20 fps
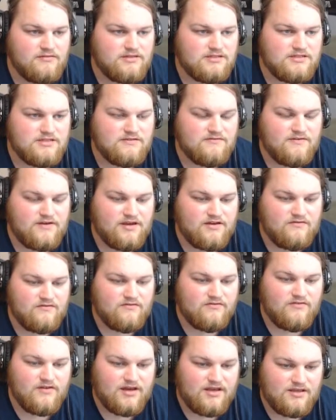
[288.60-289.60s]
to see if I can
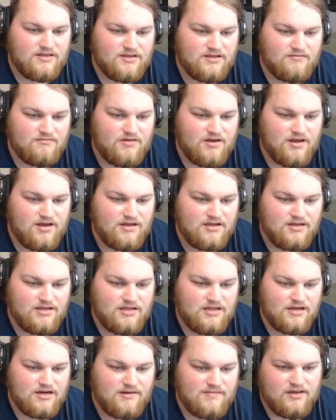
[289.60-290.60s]
find them on
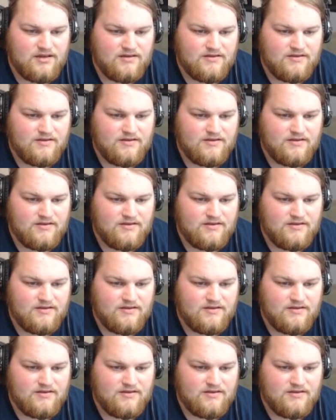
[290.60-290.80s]
here.